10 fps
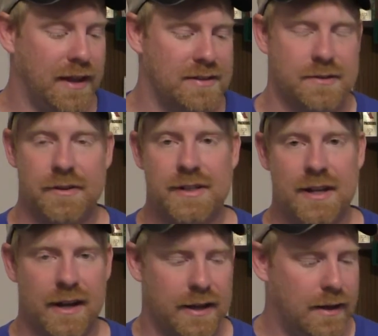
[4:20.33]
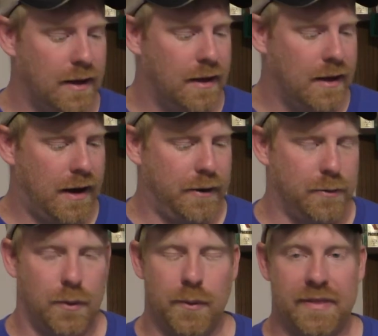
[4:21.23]
That's the reason I
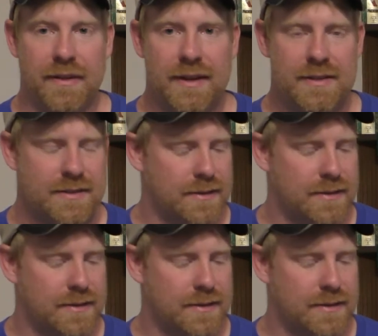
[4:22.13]
roll with these.